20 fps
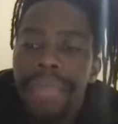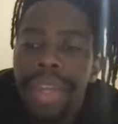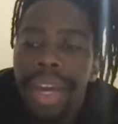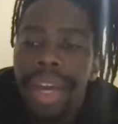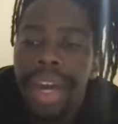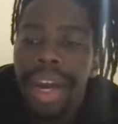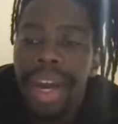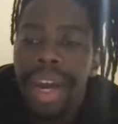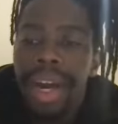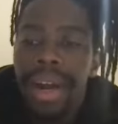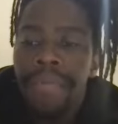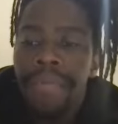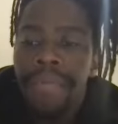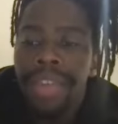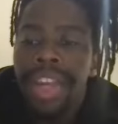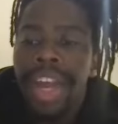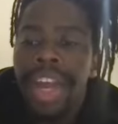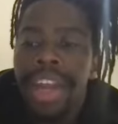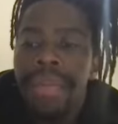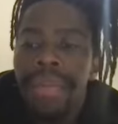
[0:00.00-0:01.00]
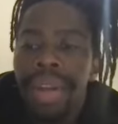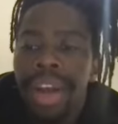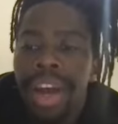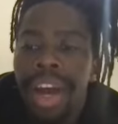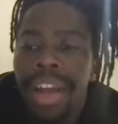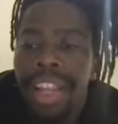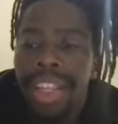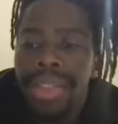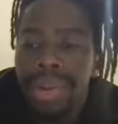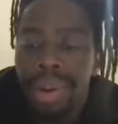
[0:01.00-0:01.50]
Yanum and
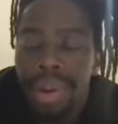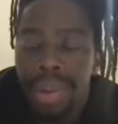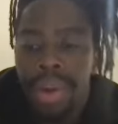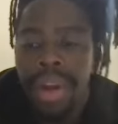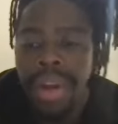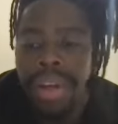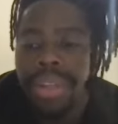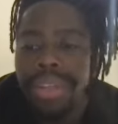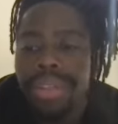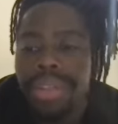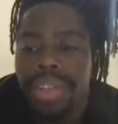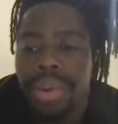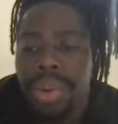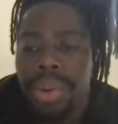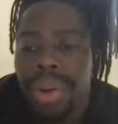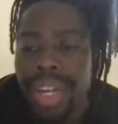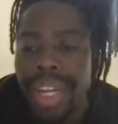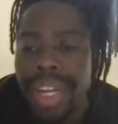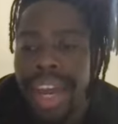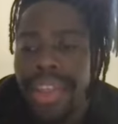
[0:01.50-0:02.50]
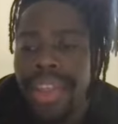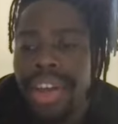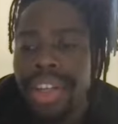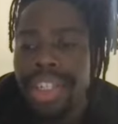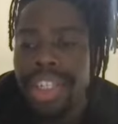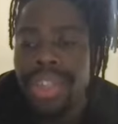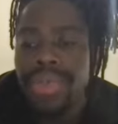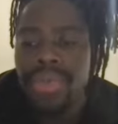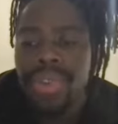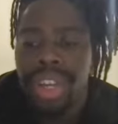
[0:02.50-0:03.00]
I, that's why we work so well together.
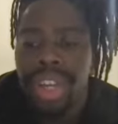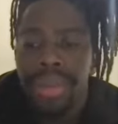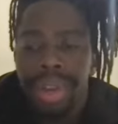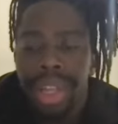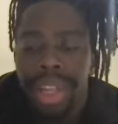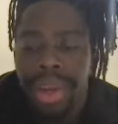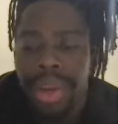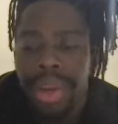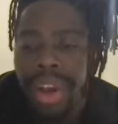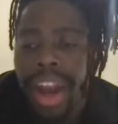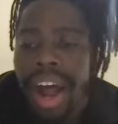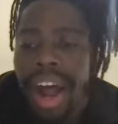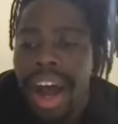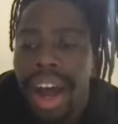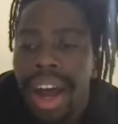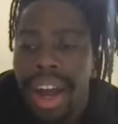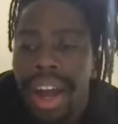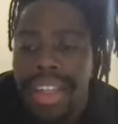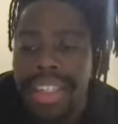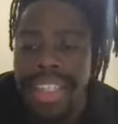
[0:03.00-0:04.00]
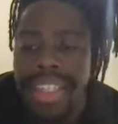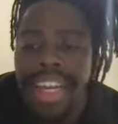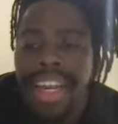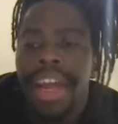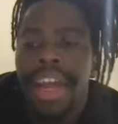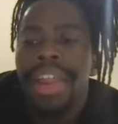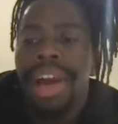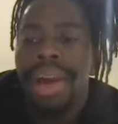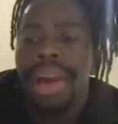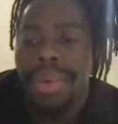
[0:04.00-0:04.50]
She's really, really good at understanding
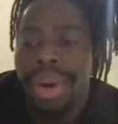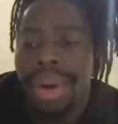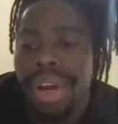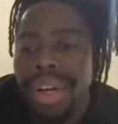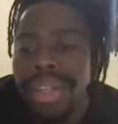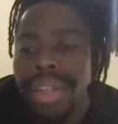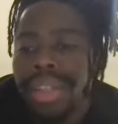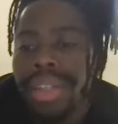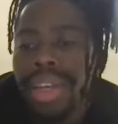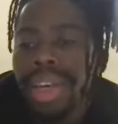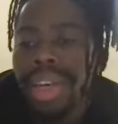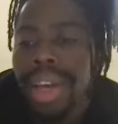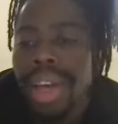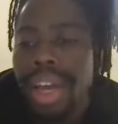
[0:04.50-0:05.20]
how that works.